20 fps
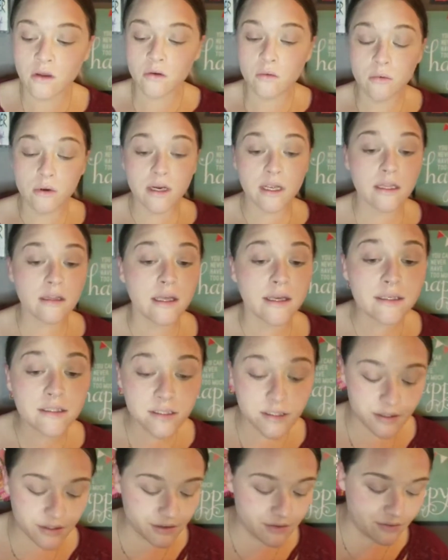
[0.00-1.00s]
what I like
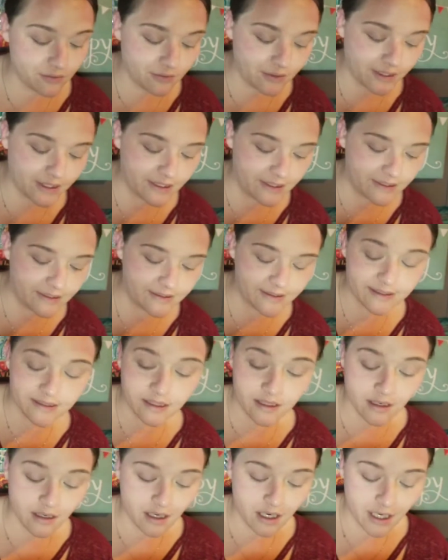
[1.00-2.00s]
to do is
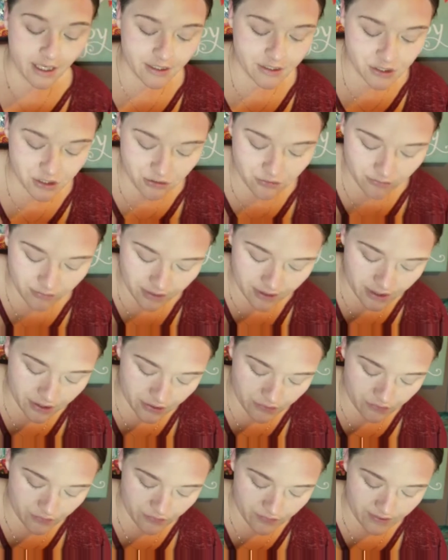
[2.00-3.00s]
I generally
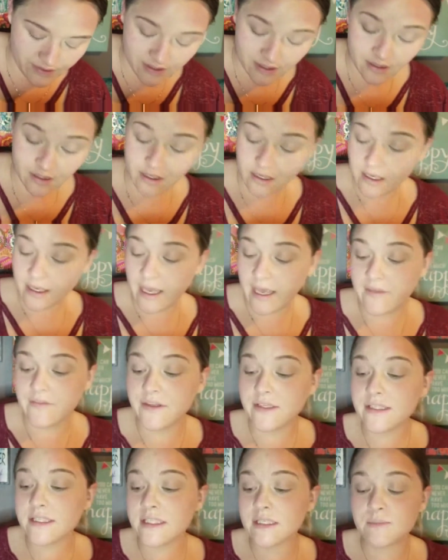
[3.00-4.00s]
use, and
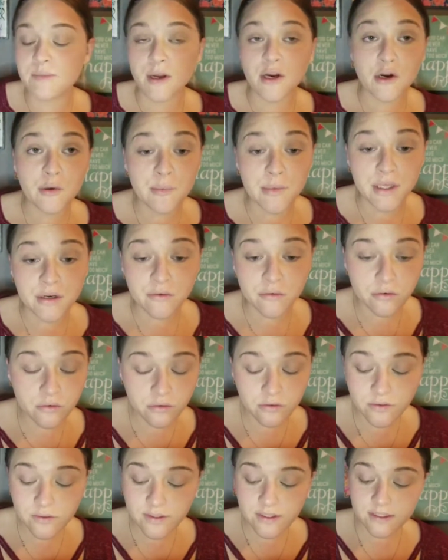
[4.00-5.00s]
this is Bare
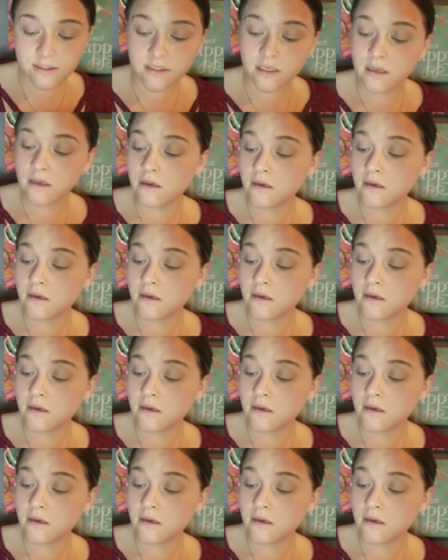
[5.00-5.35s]
Minerals